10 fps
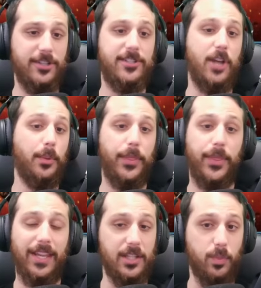don't
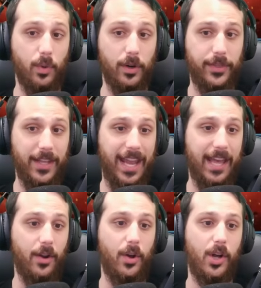think it's worth it
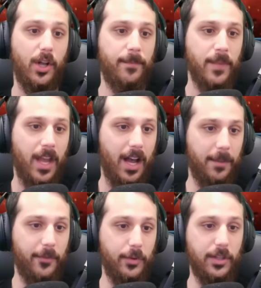at all.
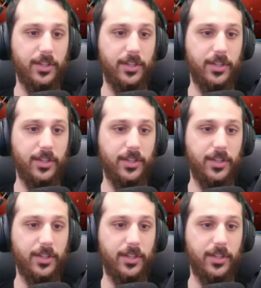If we look at